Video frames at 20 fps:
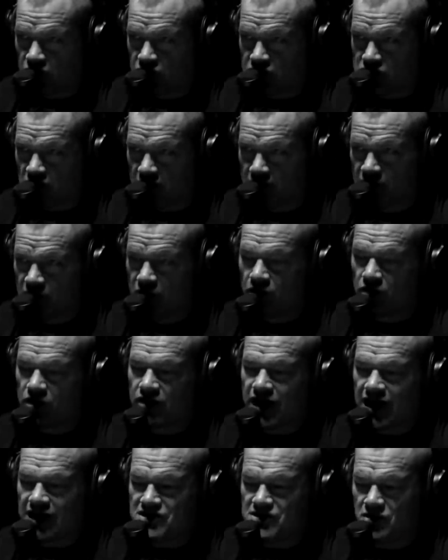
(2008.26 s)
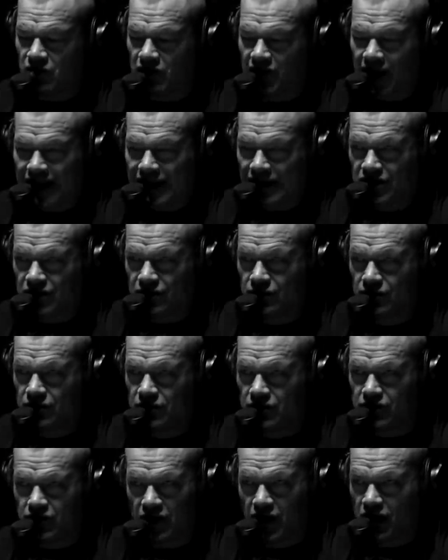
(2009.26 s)
a good job. When guys don't like you,
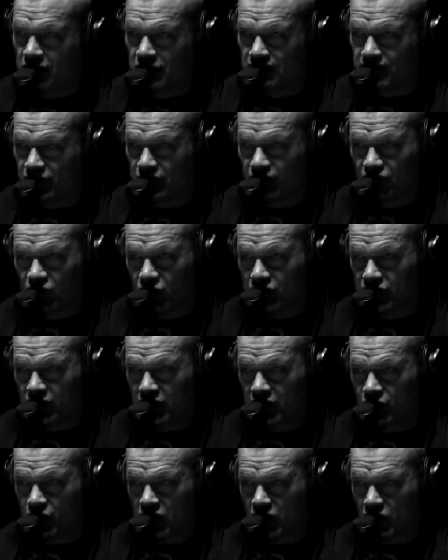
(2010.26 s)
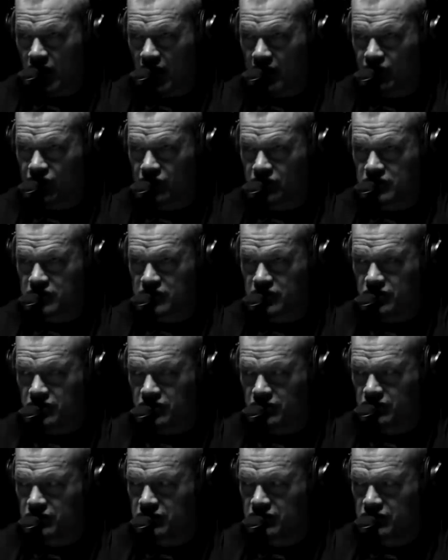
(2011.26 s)
they're not going to put forth any real effort to
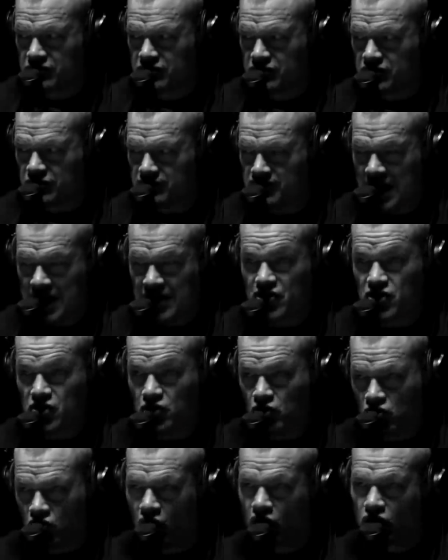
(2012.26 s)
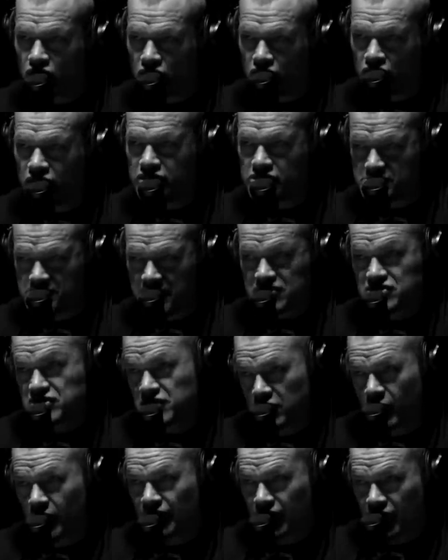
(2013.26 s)
yeah. to make you look good. Is
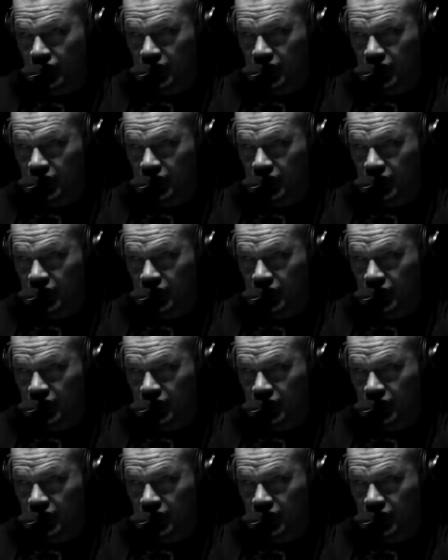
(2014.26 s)
basically what they're